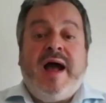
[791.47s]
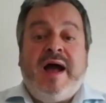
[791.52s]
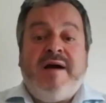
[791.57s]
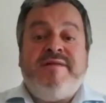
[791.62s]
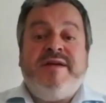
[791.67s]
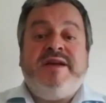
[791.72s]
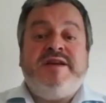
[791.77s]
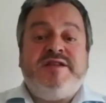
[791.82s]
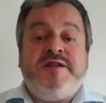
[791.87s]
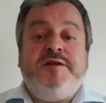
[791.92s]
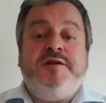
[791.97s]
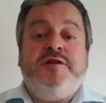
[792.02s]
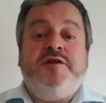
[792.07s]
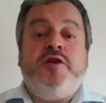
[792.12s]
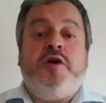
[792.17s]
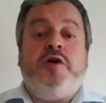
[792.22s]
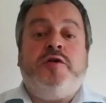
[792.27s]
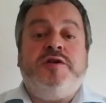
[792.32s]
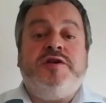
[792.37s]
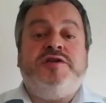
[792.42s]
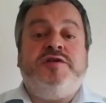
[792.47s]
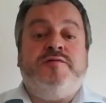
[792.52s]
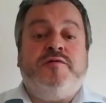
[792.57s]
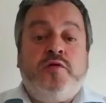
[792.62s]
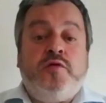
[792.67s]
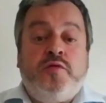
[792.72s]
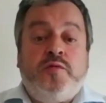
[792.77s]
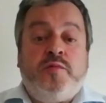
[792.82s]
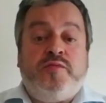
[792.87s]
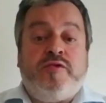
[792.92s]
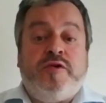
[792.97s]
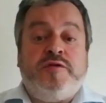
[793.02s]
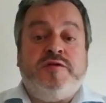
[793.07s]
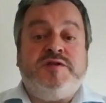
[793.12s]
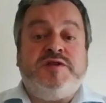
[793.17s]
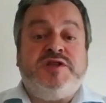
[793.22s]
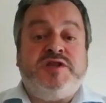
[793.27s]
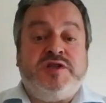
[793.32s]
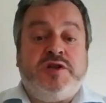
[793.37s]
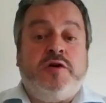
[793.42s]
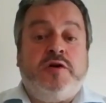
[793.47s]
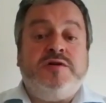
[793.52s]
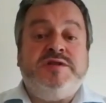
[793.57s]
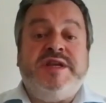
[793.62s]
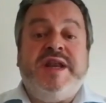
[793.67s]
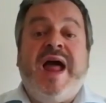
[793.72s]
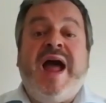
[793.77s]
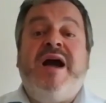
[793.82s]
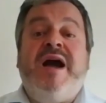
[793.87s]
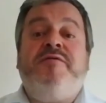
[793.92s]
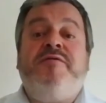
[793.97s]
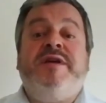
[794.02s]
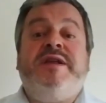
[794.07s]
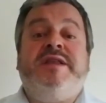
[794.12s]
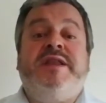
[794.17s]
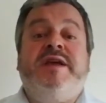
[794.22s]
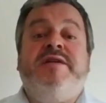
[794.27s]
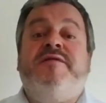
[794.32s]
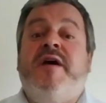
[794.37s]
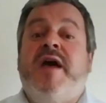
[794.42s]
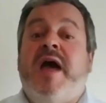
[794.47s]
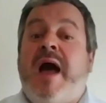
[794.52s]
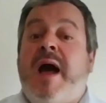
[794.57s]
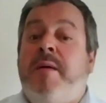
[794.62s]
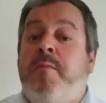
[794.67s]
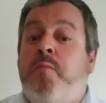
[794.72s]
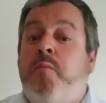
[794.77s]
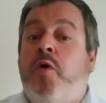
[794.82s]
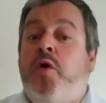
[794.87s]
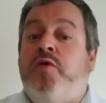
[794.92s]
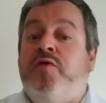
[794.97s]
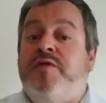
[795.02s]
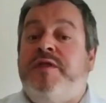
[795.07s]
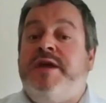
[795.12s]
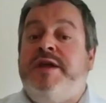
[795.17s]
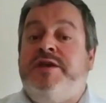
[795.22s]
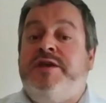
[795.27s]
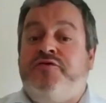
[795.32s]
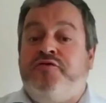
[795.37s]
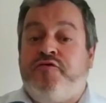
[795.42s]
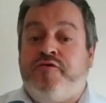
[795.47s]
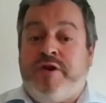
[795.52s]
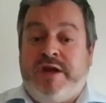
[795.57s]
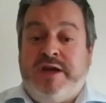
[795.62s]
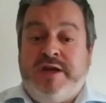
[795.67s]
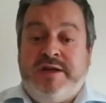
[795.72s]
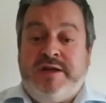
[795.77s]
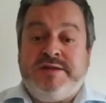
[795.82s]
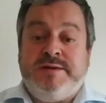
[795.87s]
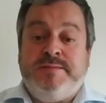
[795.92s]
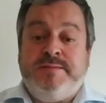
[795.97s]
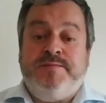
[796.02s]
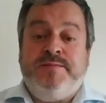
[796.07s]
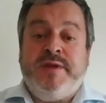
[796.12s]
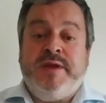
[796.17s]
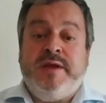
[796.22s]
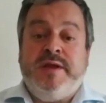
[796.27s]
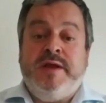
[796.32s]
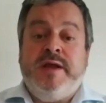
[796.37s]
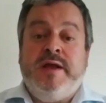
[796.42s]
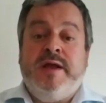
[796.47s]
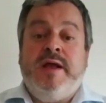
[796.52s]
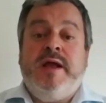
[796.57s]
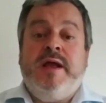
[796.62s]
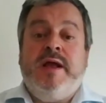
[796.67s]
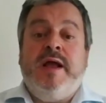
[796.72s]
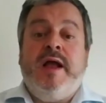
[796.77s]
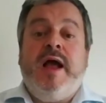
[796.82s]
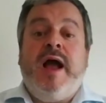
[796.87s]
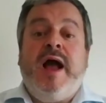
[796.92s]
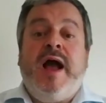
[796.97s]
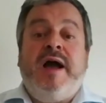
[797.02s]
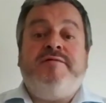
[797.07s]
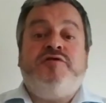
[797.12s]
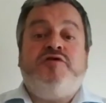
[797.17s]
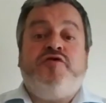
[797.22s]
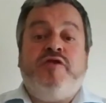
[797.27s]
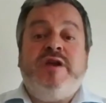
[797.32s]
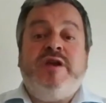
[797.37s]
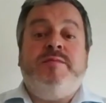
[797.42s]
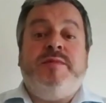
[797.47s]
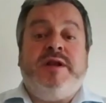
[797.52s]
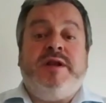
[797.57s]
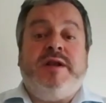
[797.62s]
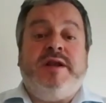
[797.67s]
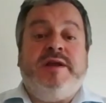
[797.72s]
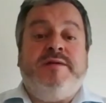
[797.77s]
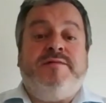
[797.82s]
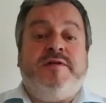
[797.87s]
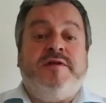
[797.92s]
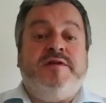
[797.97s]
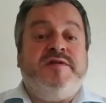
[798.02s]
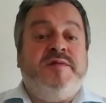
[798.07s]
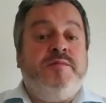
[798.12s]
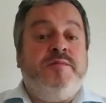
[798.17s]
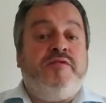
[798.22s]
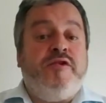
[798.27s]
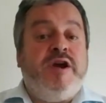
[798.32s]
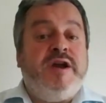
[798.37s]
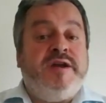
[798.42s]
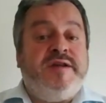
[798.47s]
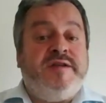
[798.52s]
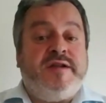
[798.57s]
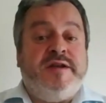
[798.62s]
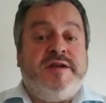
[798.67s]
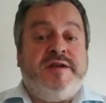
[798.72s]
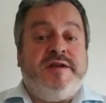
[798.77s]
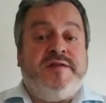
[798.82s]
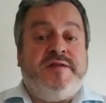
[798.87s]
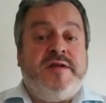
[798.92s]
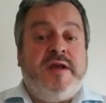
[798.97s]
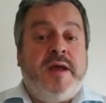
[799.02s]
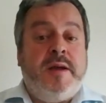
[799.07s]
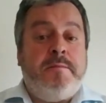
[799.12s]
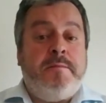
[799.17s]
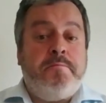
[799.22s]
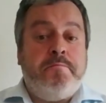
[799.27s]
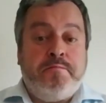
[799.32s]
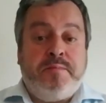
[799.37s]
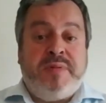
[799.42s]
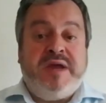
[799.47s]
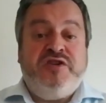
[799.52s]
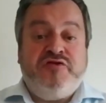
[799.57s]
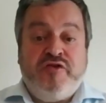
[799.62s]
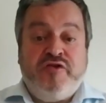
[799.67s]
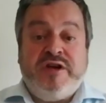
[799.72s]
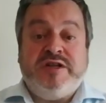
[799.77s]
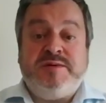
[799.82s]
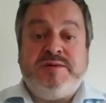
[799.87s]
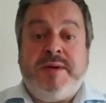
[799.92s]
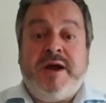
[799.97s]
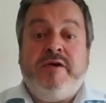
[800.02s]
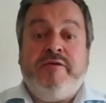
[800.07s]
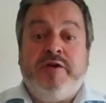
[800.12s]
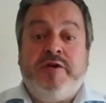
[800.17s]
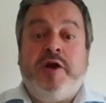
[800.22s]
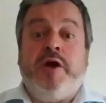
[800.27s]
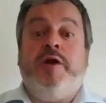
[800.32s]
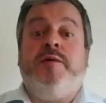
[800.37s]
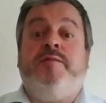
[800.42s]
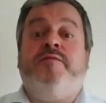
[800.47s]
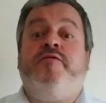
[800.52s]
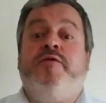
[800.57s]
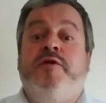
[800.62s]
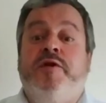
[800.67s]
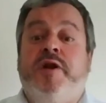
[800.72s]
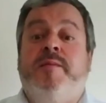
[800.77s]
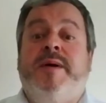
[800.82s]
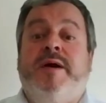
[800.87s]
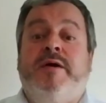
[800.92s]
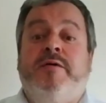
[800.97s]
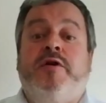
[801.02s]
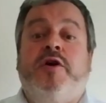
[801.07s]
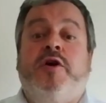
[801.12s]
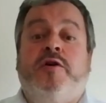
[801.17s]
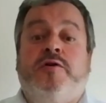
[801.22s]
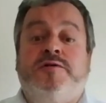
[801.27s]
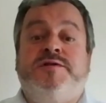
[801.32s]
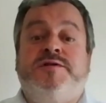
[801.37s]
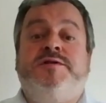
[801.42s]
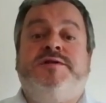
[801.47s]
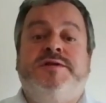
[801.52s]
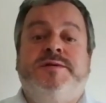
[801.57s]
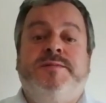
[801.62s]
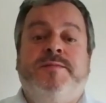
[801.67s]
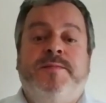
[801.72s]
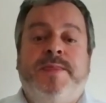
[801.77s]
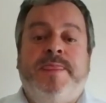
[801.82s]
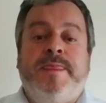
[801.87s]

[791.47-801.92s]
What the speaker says: have excellent knowledge of all products stocked and how they differ and what they treat, have treatment leaflets and price lists, be transparent and upfront about costs,